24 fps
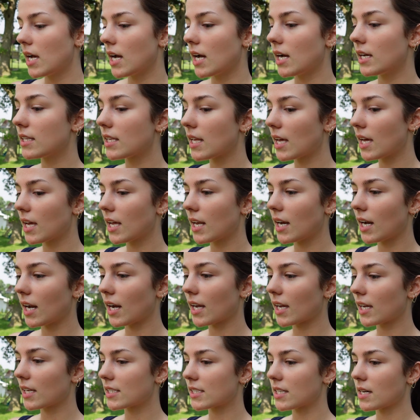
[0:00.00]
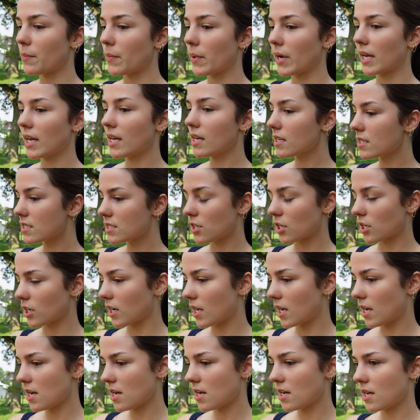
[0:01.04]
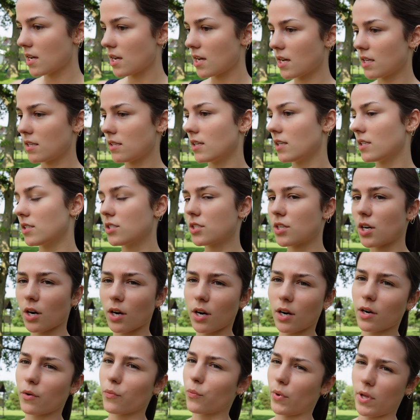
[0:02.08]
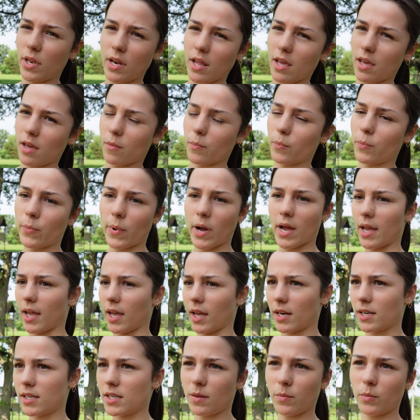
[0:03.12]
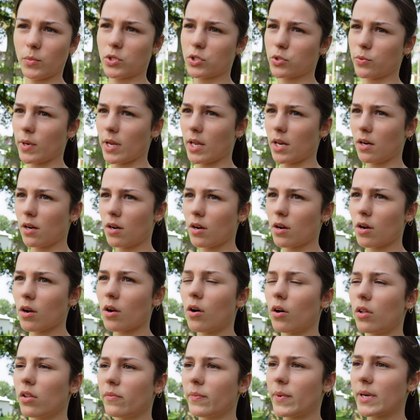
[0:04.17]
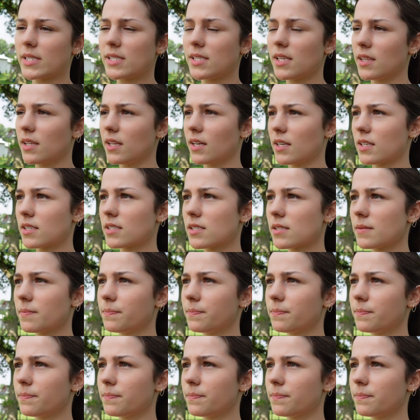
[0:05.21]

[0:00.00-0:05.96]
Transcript: And then I get to get my hands dirty and then start weeding by hand in between all of my seedlings.